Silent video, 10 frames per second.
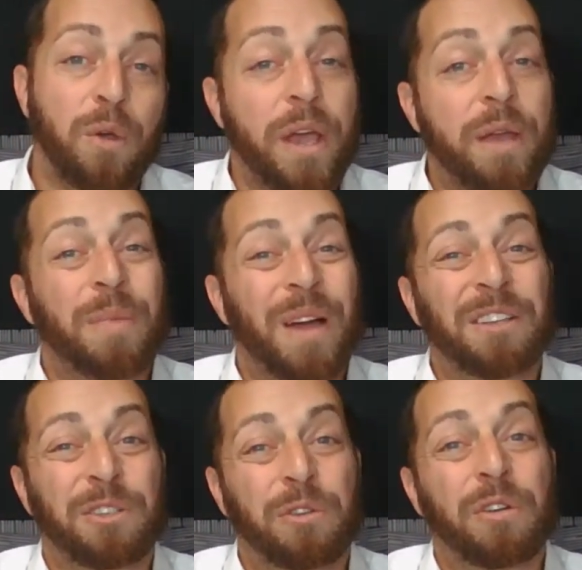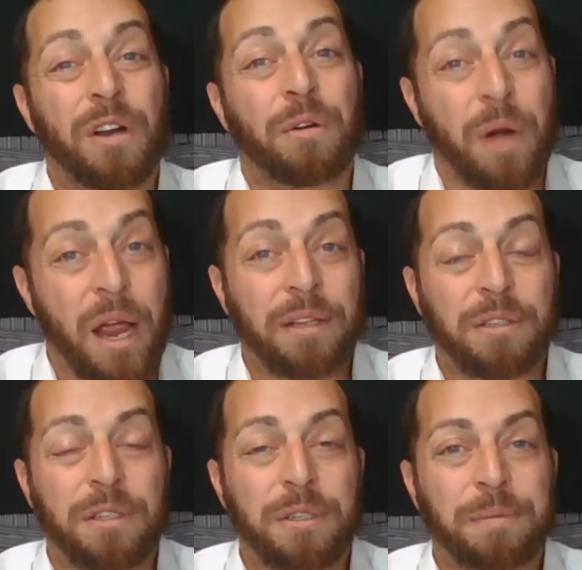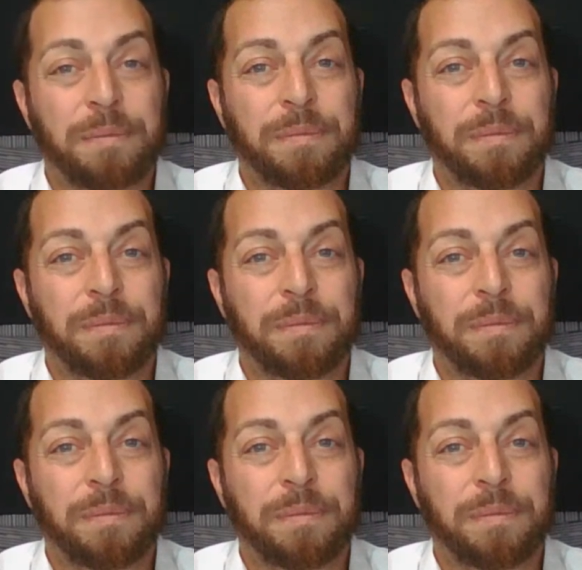We win by asserting our rights.